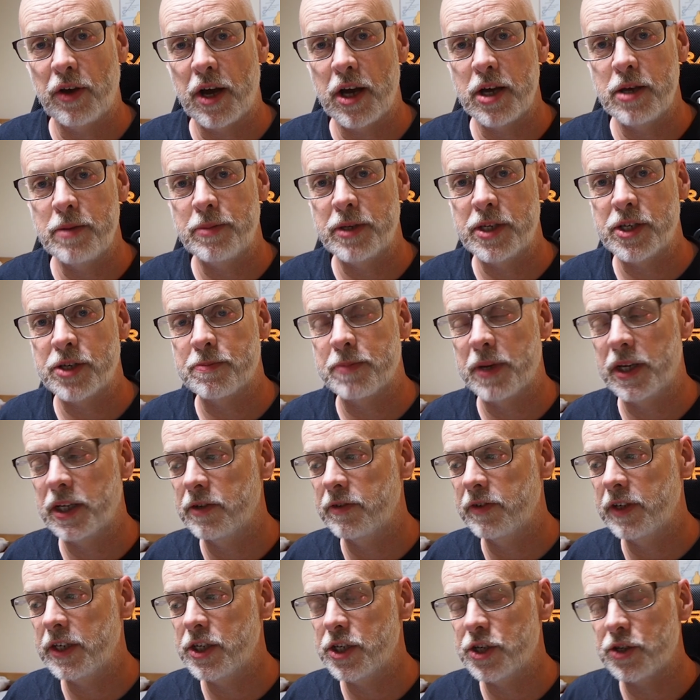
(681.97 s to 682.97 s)
I hope it's been
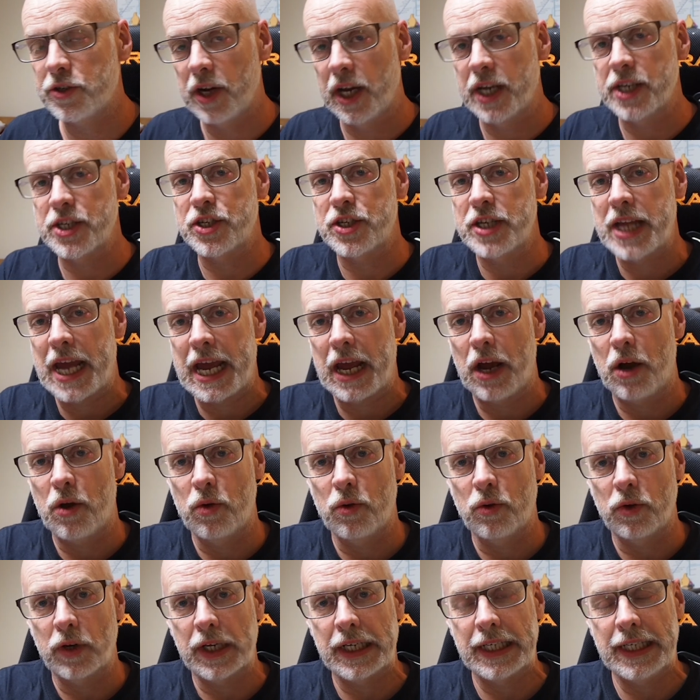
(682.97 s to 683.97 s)
of interest.
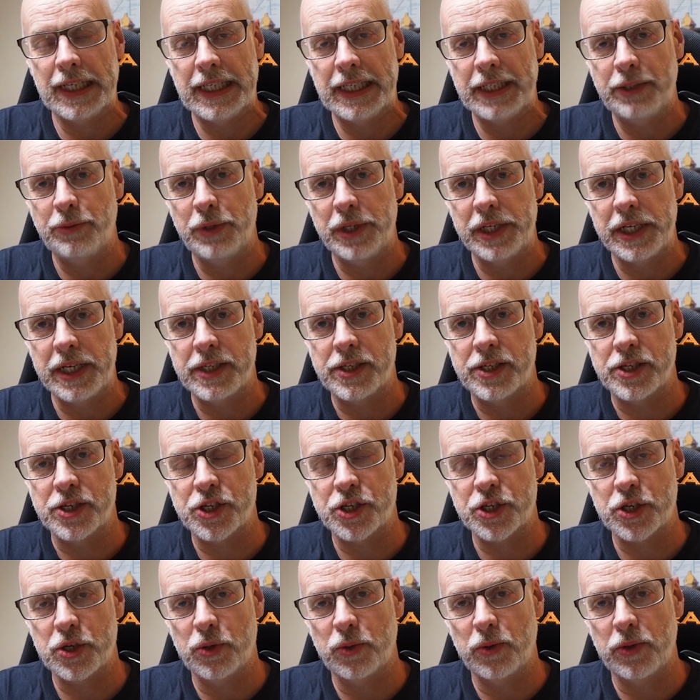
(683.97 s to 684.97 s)
Now, clearly we need to
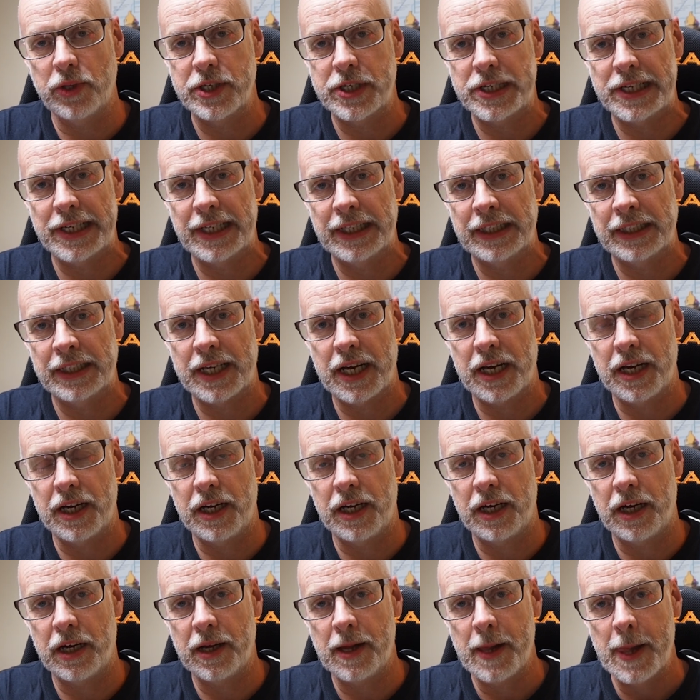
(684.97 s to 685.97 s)
score this little
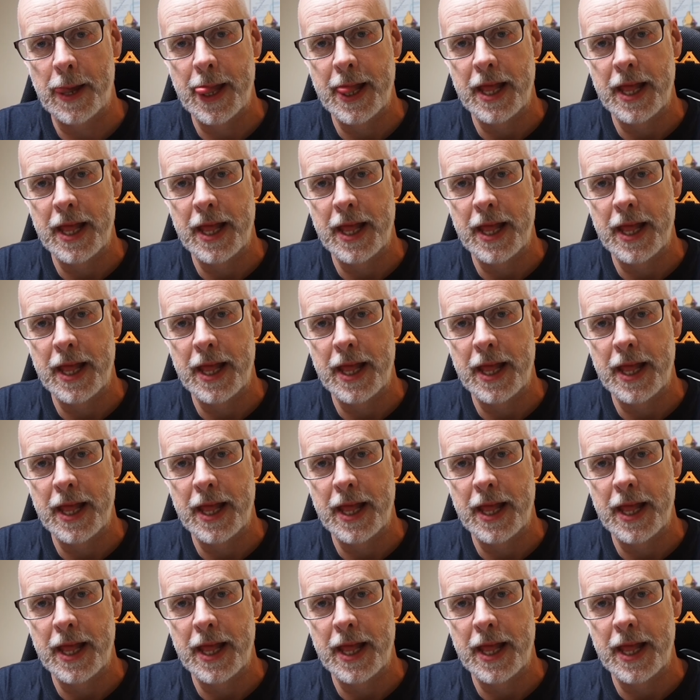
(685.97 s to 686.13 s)
car.